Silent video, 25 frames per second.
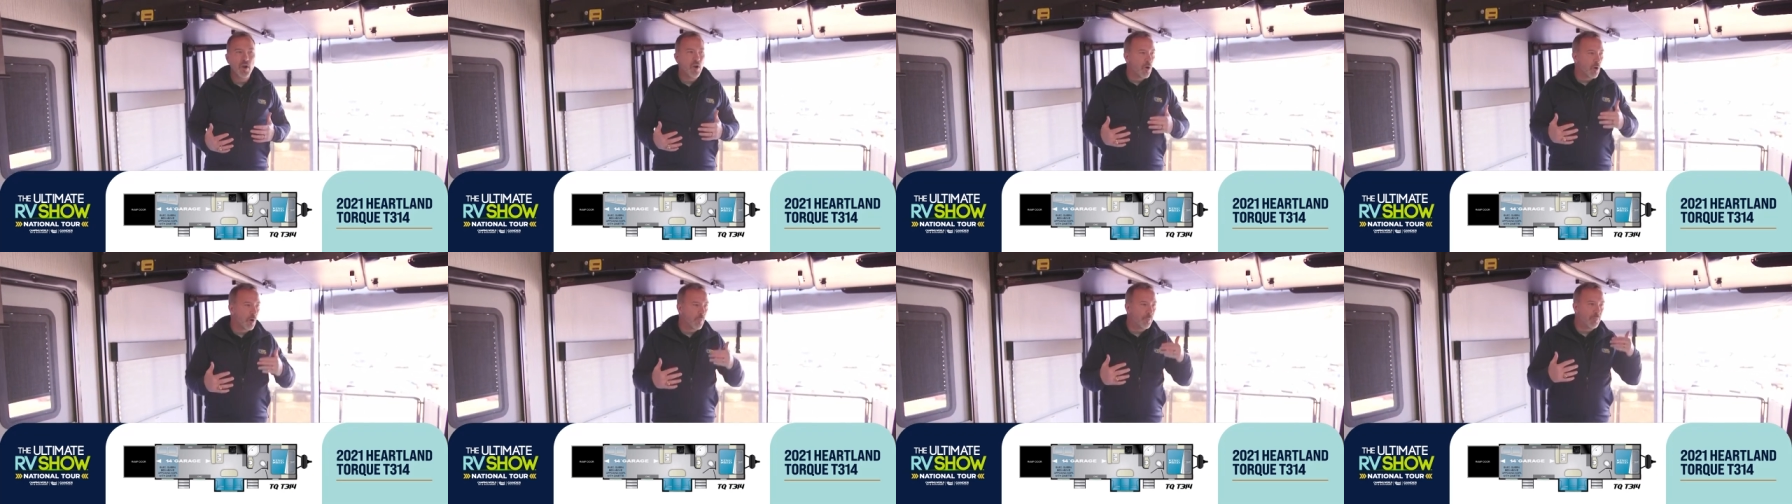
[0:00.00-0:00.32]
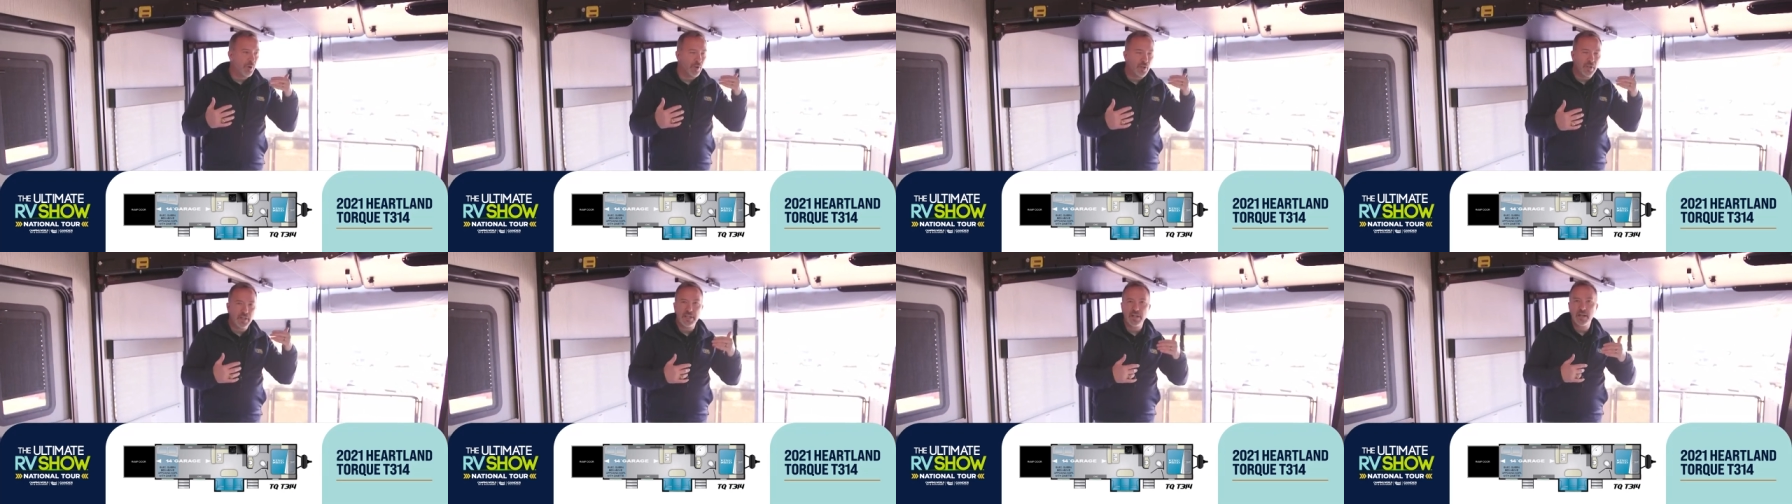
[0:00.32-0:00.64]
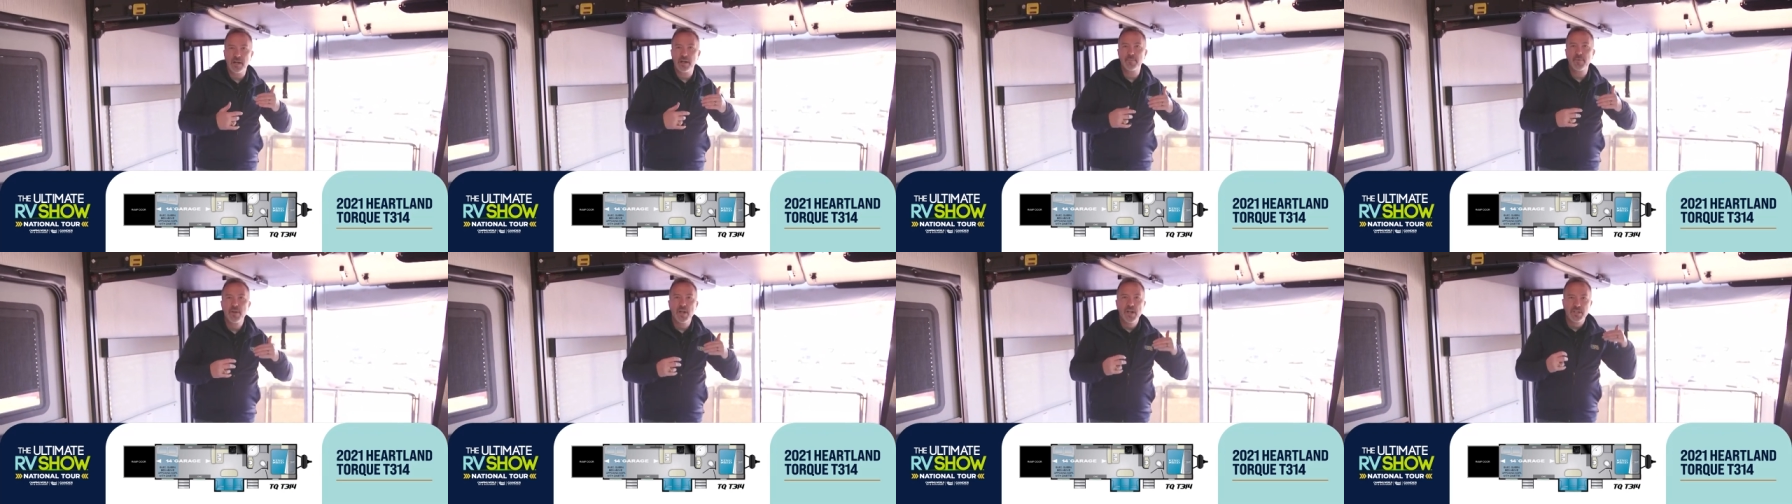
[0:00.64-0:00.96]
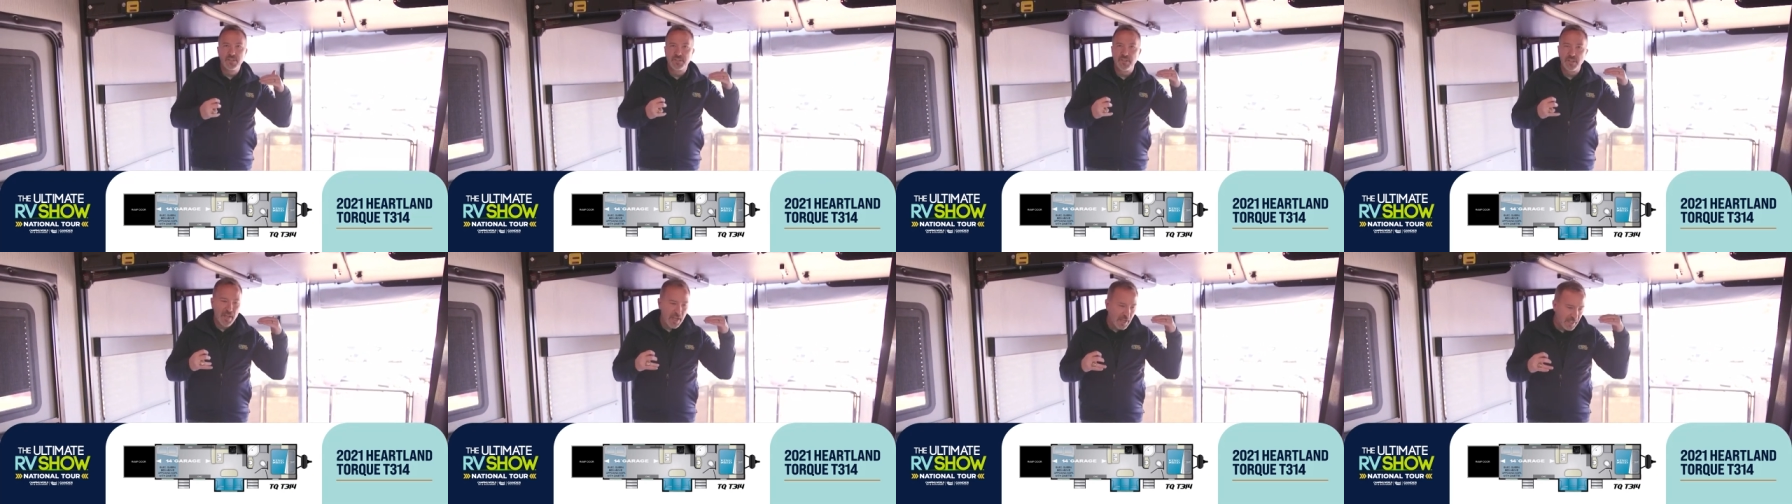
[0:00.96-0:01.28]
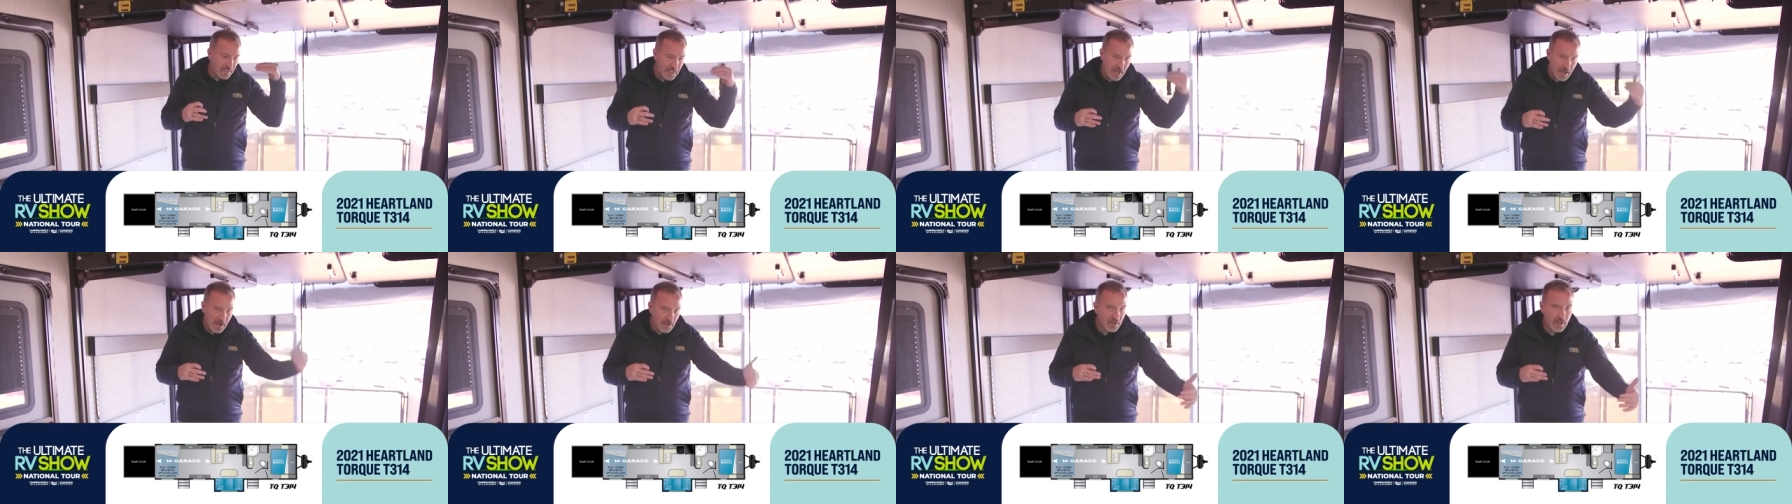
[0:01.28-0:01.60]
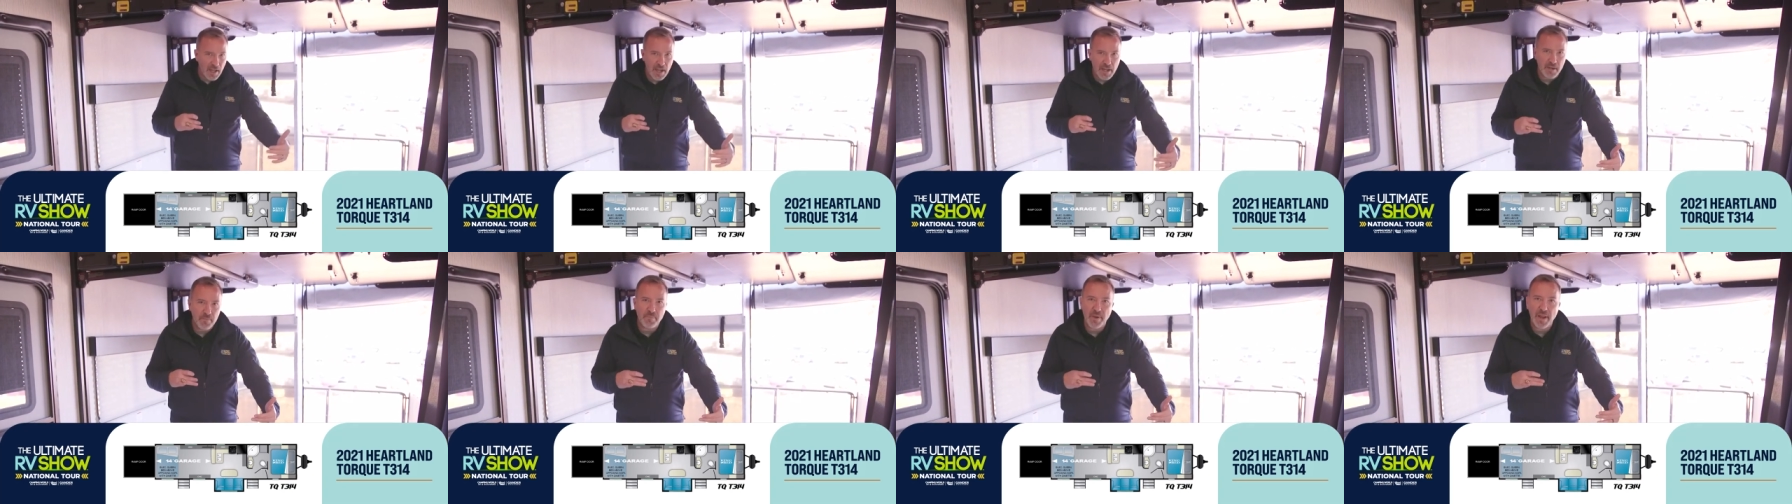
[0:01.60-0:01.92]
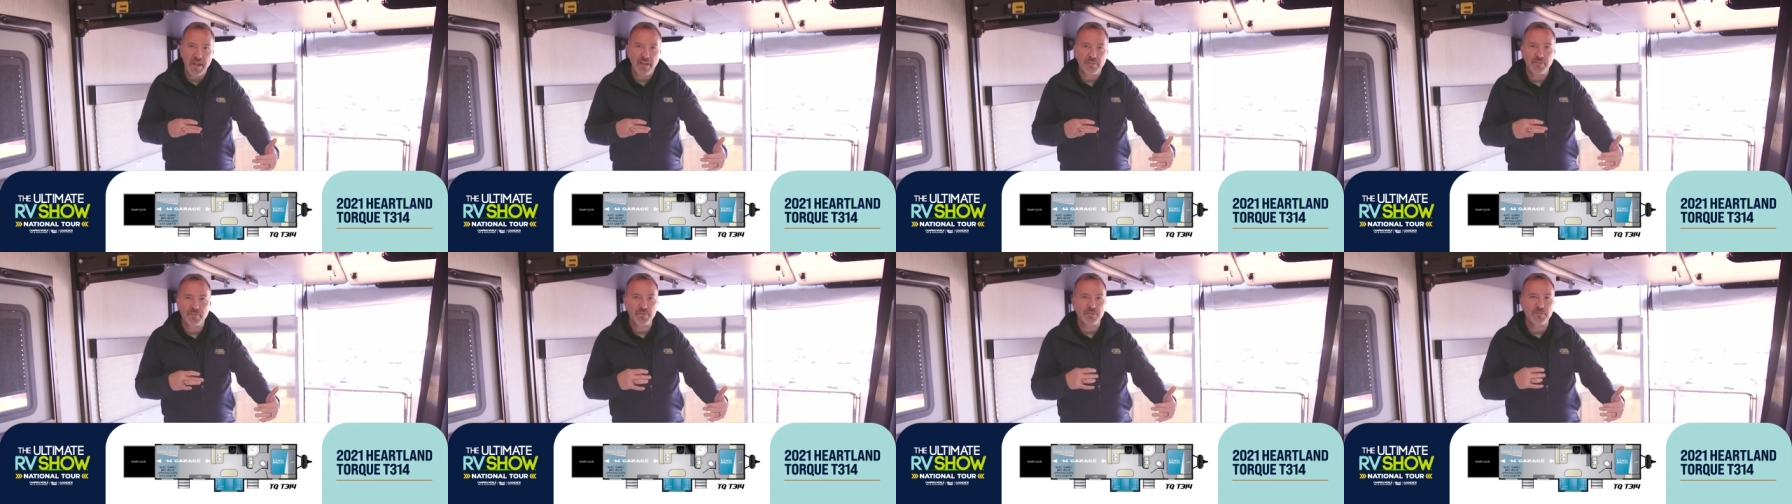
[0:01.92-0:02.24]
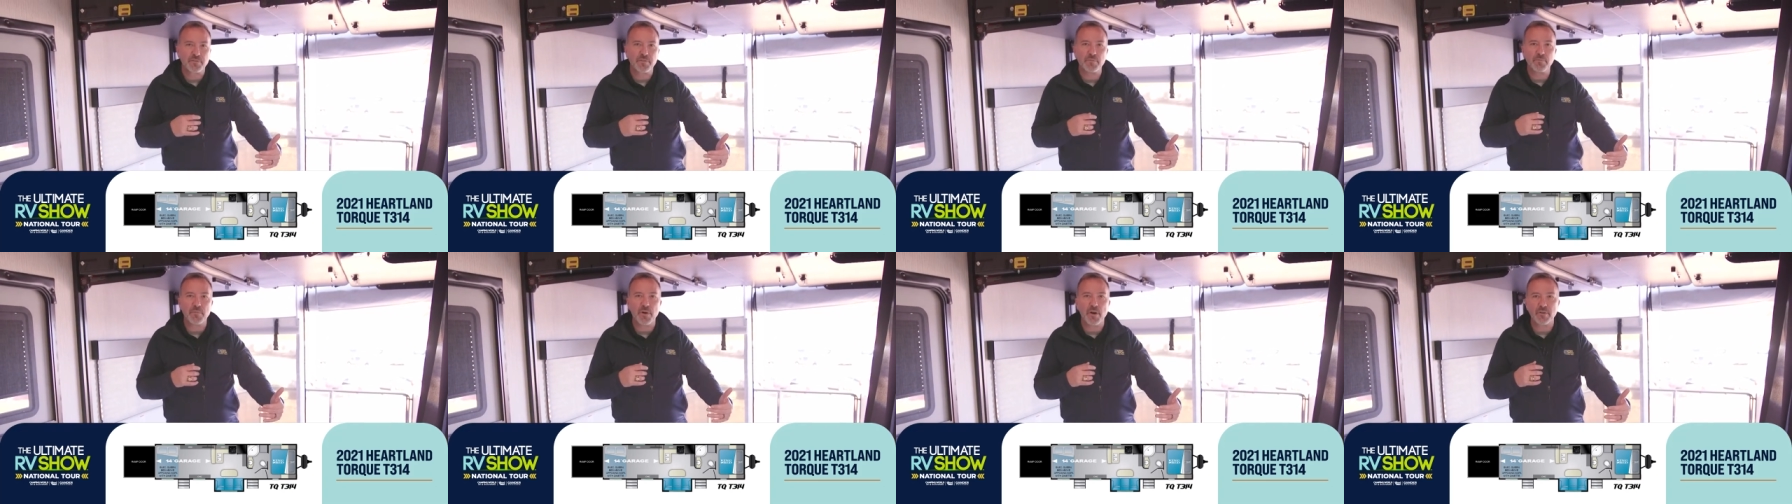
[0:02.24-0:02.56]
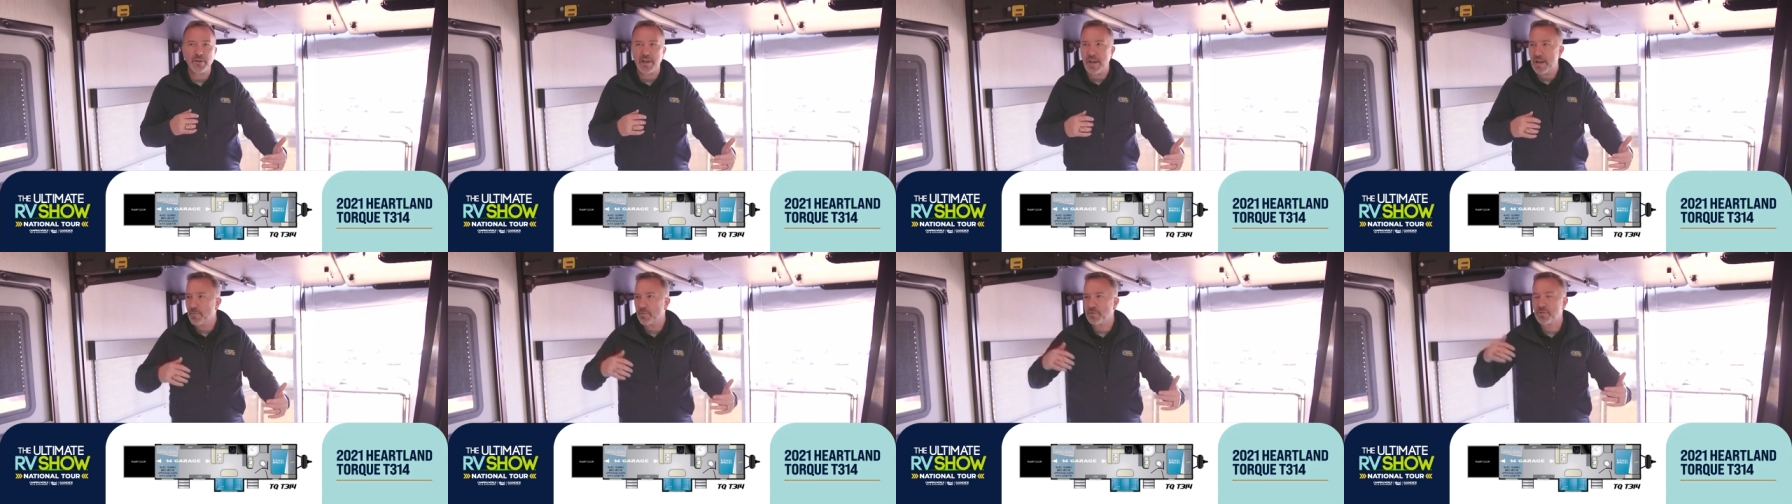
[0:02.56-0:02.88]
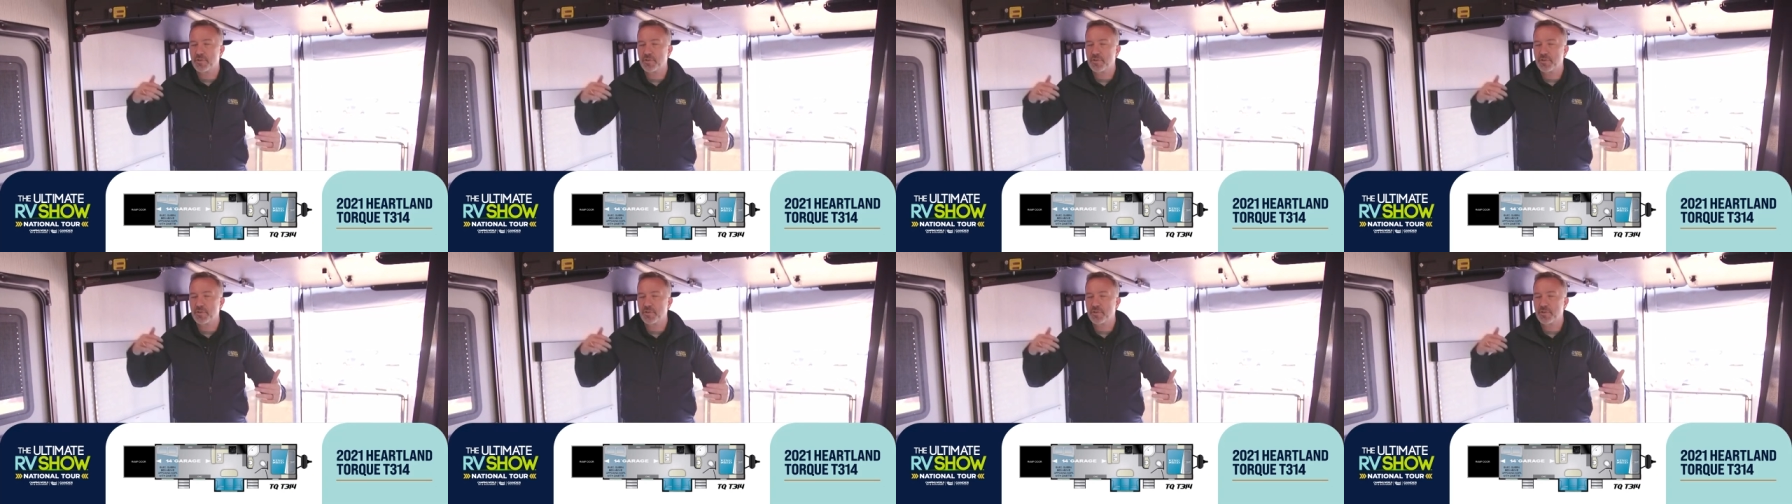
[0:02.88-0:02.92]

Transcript: or pulling up to that Carolina Panthers football game,